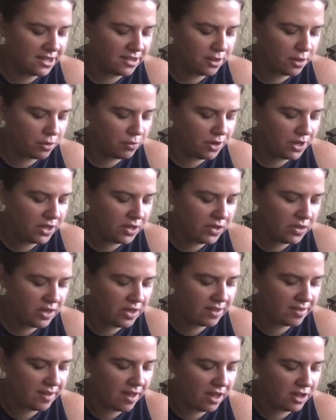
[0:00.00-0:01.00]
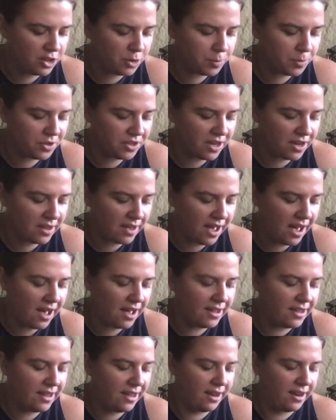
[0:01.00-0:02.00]
a 3T. It's 100%
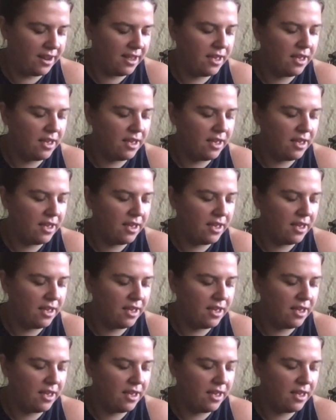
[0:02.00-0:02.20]
cotton.